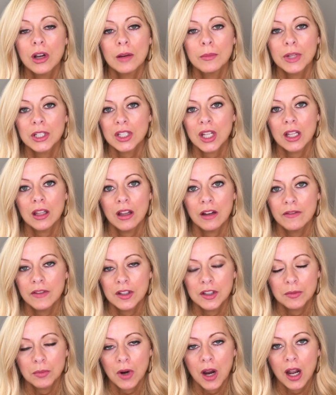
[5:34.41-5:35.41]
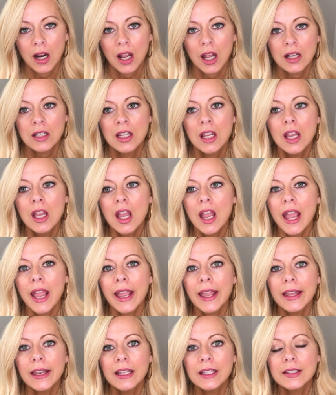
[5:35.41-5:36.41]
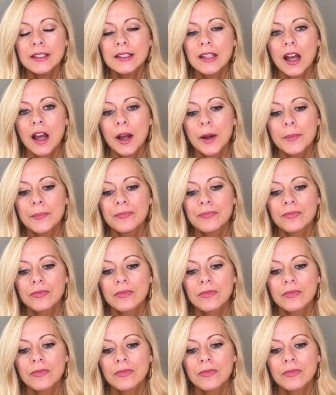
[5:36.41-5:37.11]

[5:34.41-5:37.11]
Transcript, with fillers: how much I love this product. And it's, um,